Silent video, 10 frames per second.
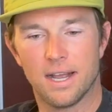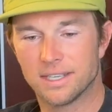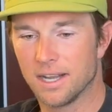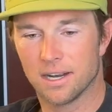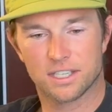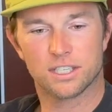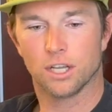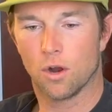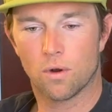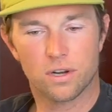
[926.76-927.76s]
It's not a
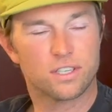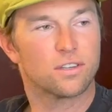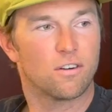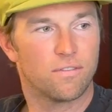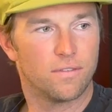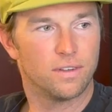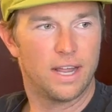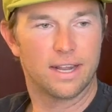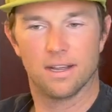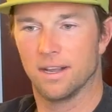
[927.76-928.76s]
slower surf,
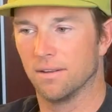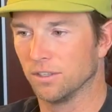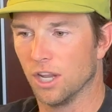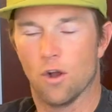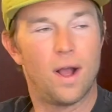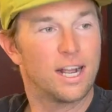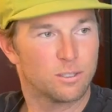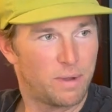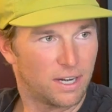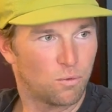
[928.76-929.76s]
like a low
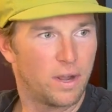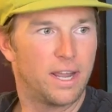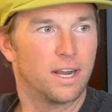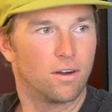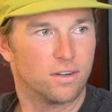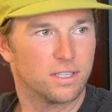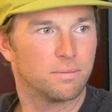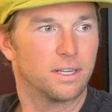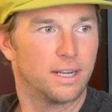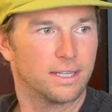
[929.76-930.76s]
aspect wing or
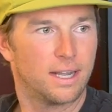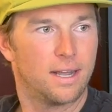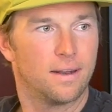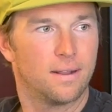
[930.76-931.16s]
something like that.